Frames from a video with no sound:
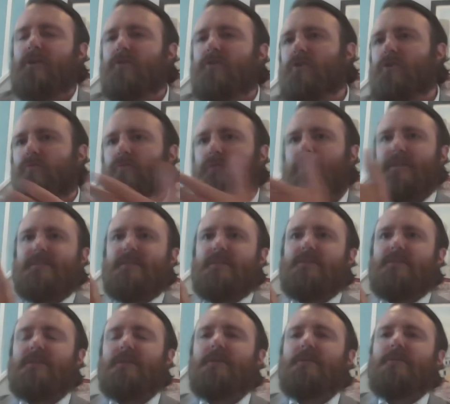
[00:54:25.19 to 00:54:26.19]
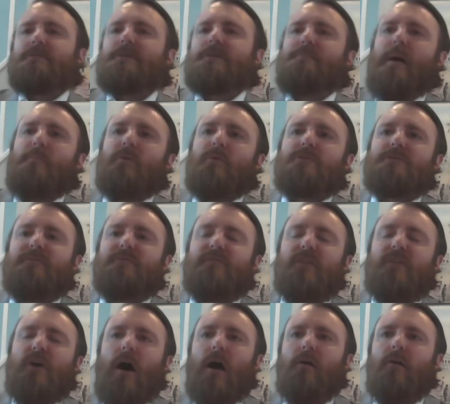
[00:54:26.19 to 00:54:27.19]
You, you, listen to to members of
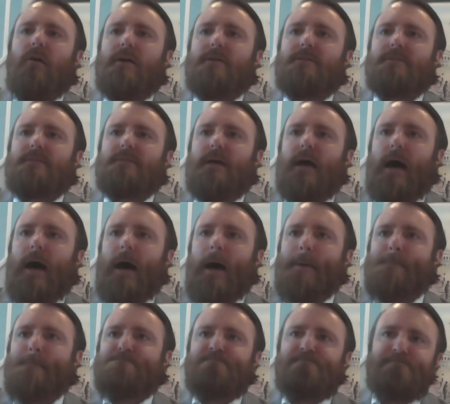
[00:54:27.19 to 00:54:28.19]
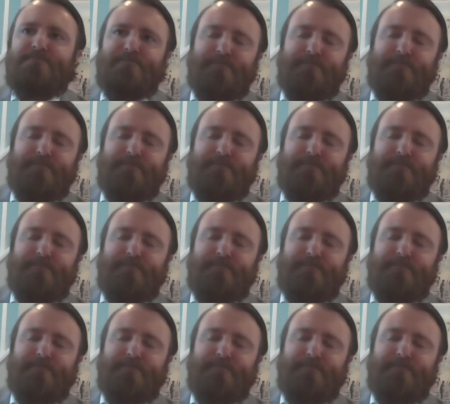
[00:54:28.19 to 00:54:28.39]
Congress um,